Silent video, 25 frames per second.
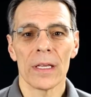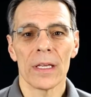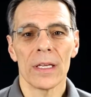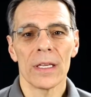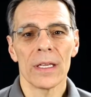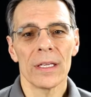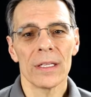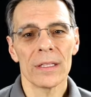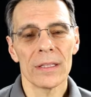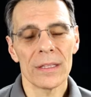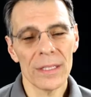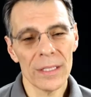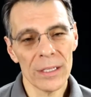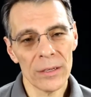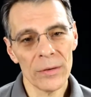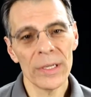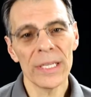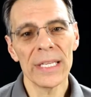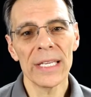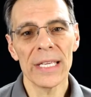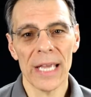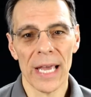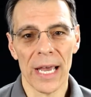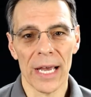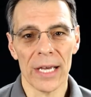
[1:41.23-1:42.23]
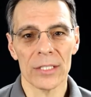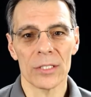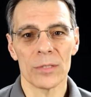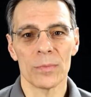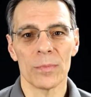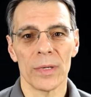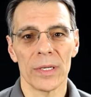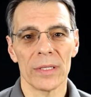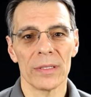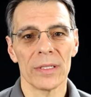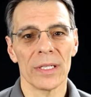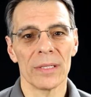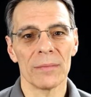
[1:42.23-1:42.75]
In theory, yes,
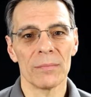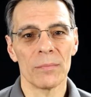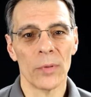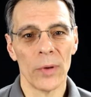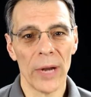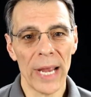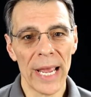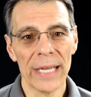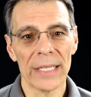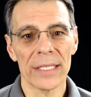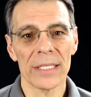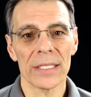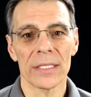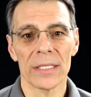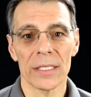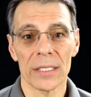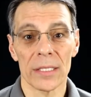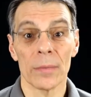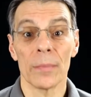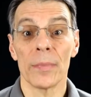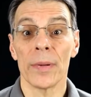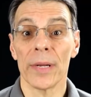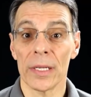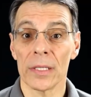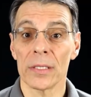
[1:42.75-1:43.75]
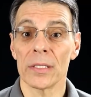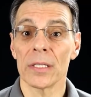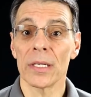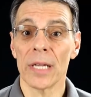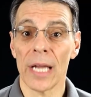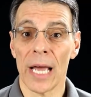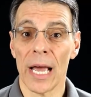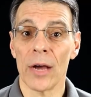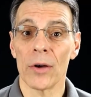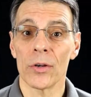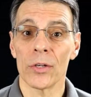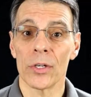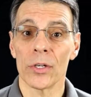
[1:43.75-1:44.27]
but in practice, it depends on
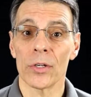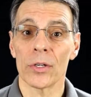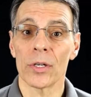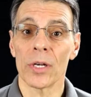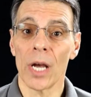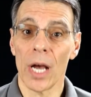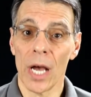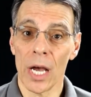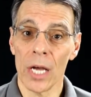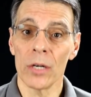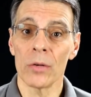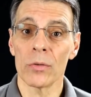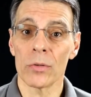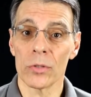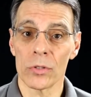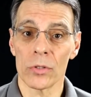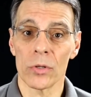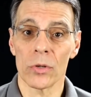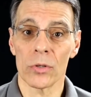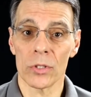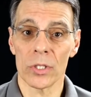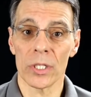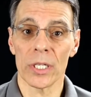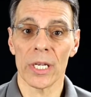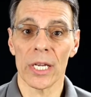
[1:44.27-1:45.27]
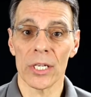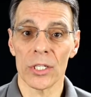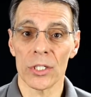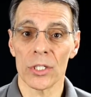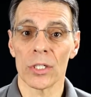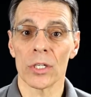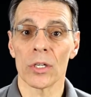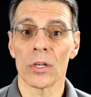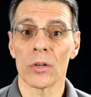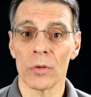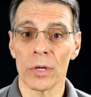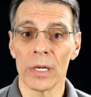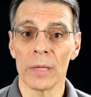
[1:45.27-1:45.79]
how your condo association
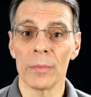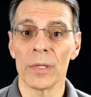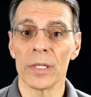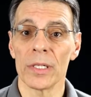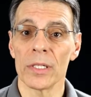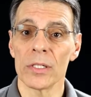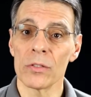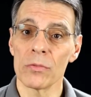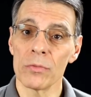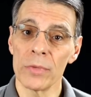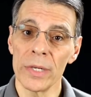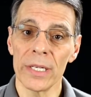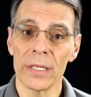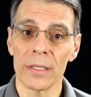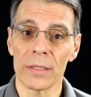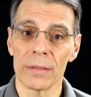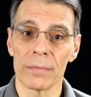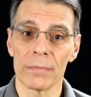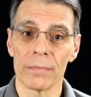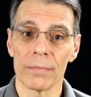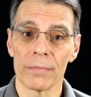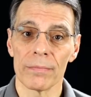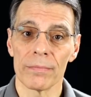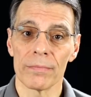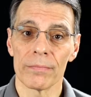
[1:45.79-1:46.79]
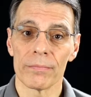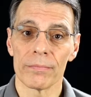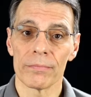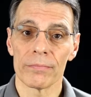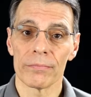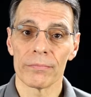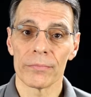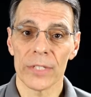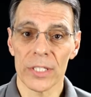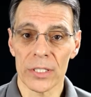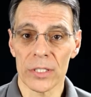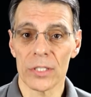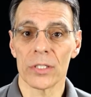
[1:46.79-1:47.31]
agreement is written.
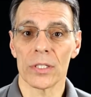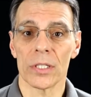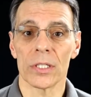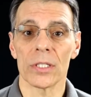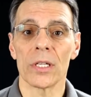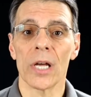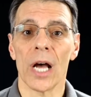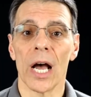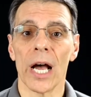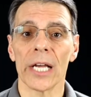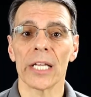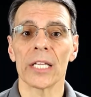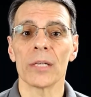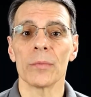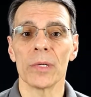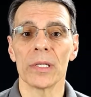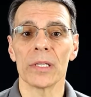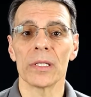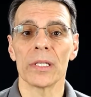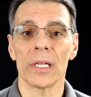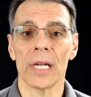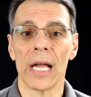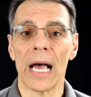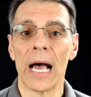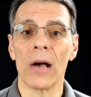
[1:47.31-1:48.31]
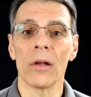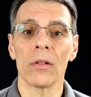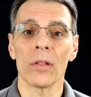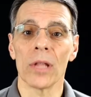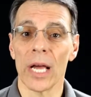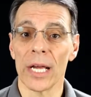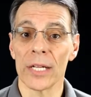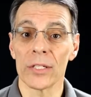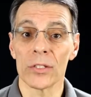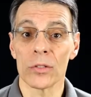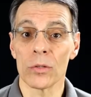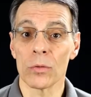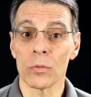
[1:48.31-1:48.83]
This is the document that
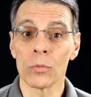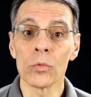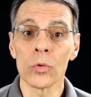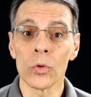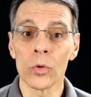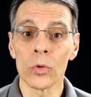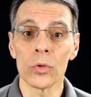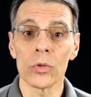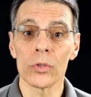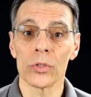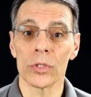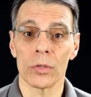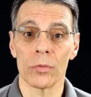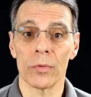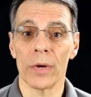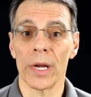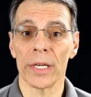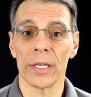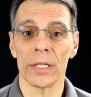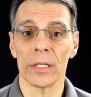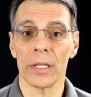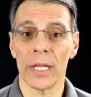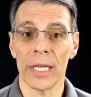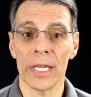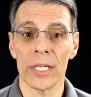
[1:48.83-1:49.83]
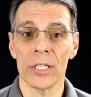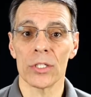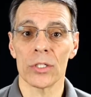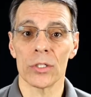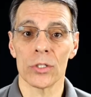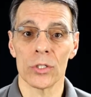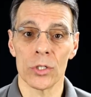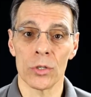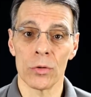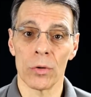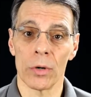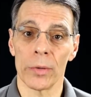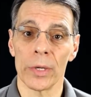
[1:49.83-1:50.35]
outlines the rules and
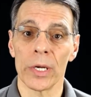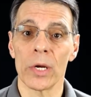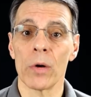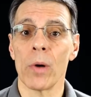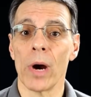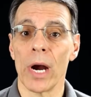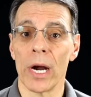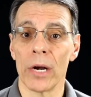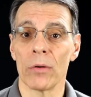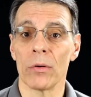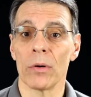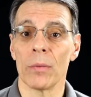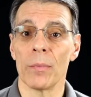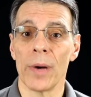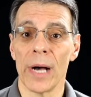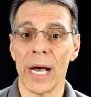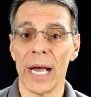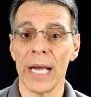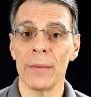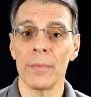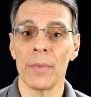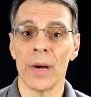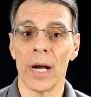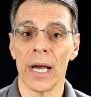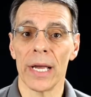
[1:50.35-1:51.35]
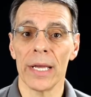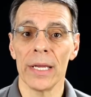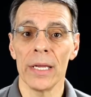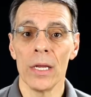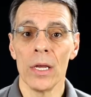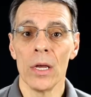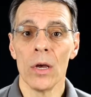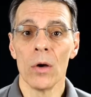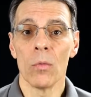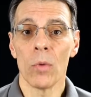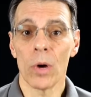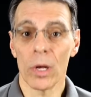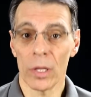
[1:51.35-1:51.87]
regulations you are required to abide by
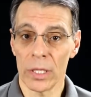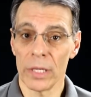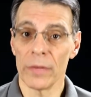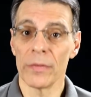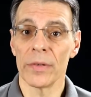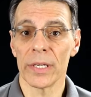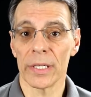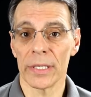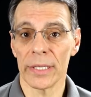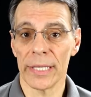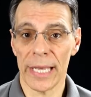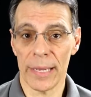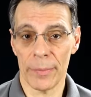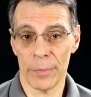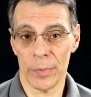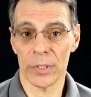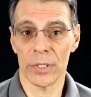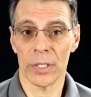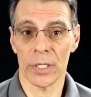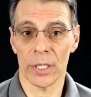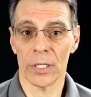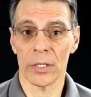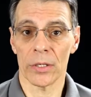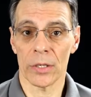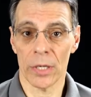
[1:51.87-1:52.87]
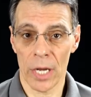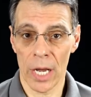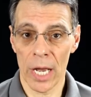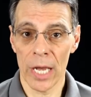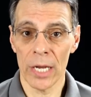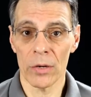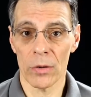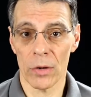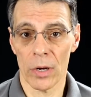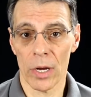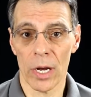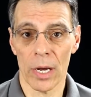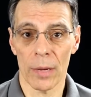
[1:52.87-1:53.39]
while living in that particular
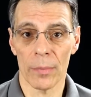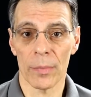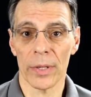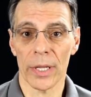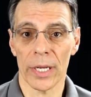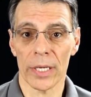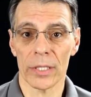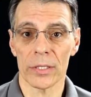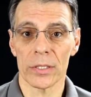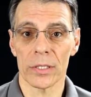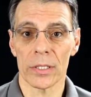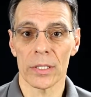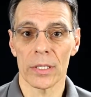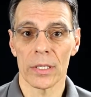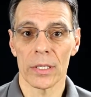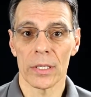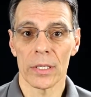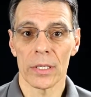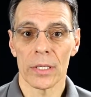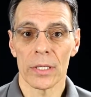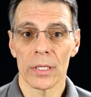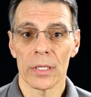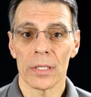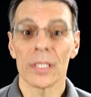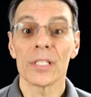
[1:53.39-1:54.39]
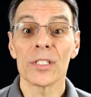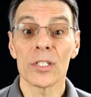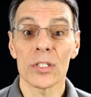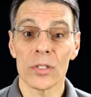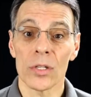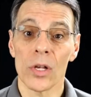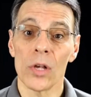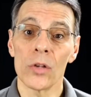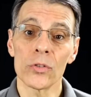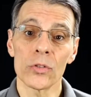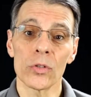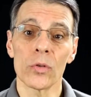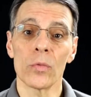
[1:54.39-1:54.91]
condo complex. This is
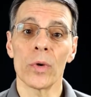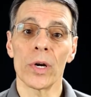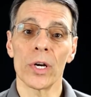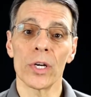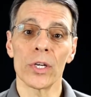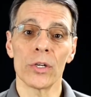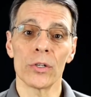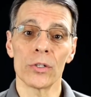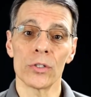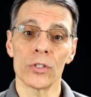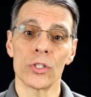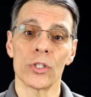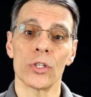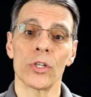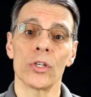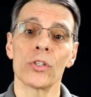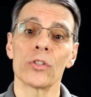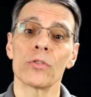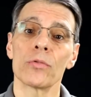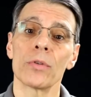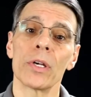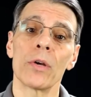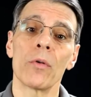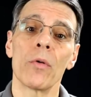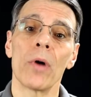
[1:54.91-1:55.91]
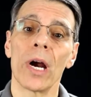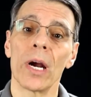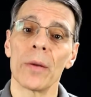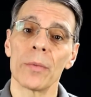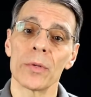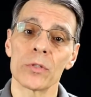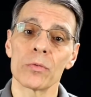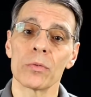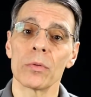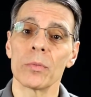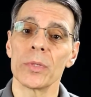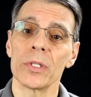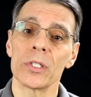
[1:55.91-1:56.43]
also where your insurance
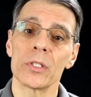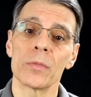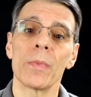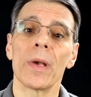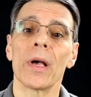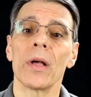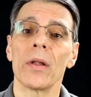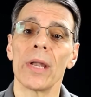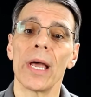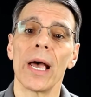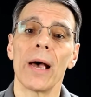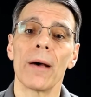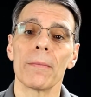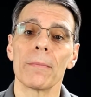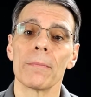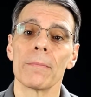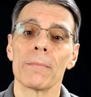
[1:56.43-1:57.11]
requirements will be spelled out.